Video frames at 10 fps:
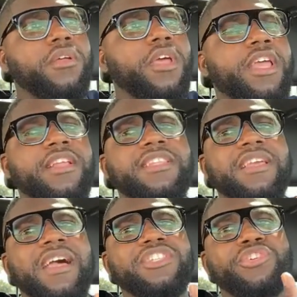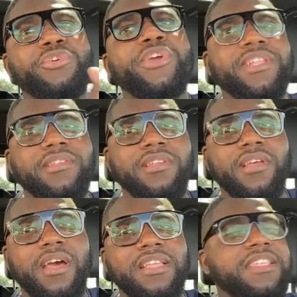anything as great
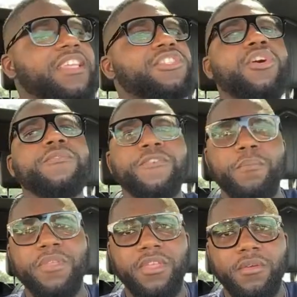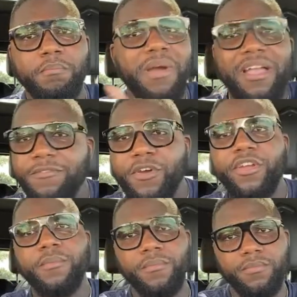as he has done for me back for
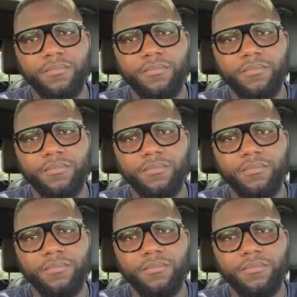him.